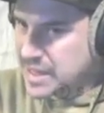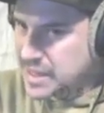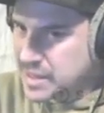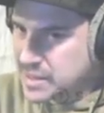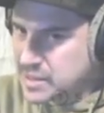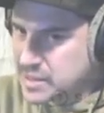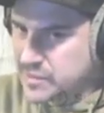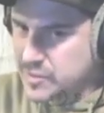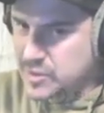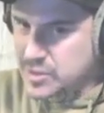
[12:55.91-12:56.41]

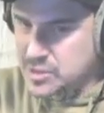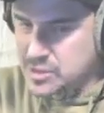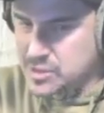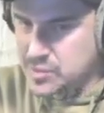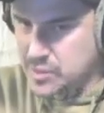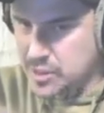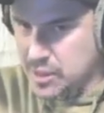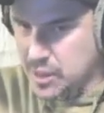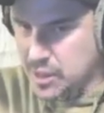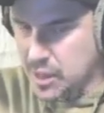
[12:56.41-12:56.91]
end, if you just
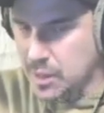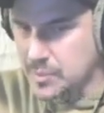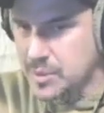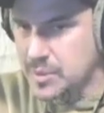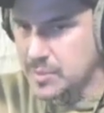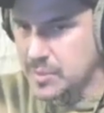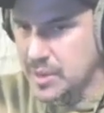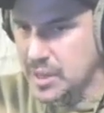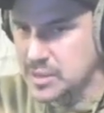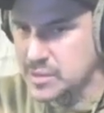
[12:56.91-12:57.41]
want to
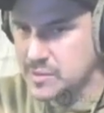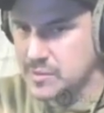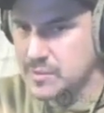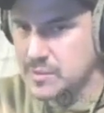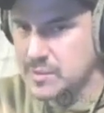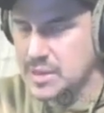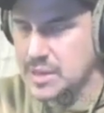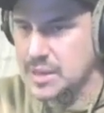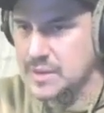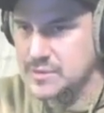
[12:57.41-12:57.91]
copy paste from
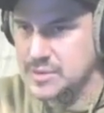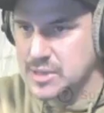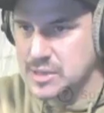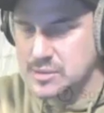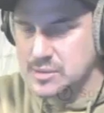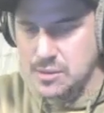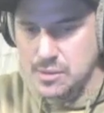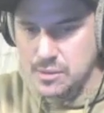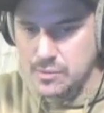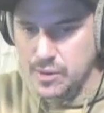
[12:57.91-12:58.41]
the left side
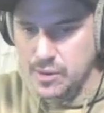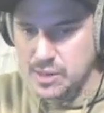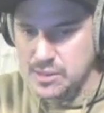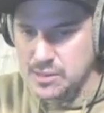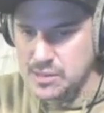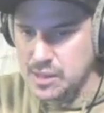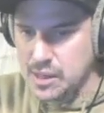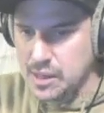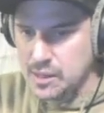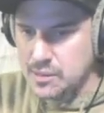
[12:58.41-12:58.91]
to the right
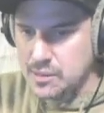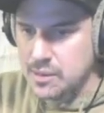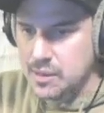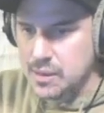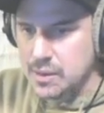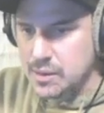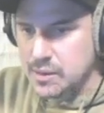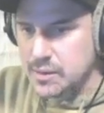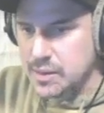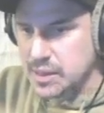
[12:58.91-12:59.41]
side,
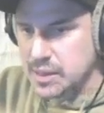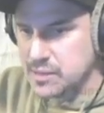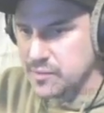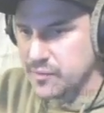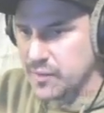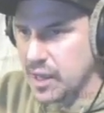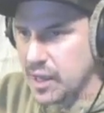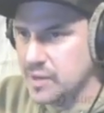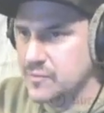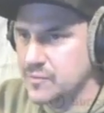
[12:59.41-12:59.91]
that's
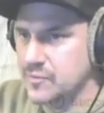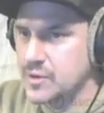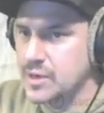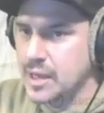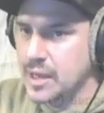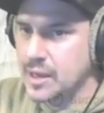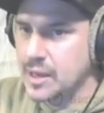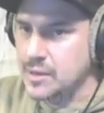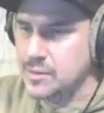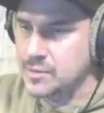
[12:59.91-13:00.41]
fine for
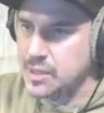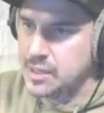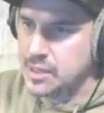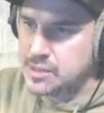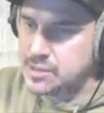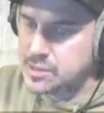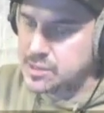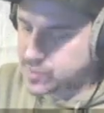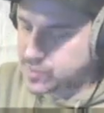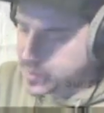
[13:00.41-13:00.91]
now. Just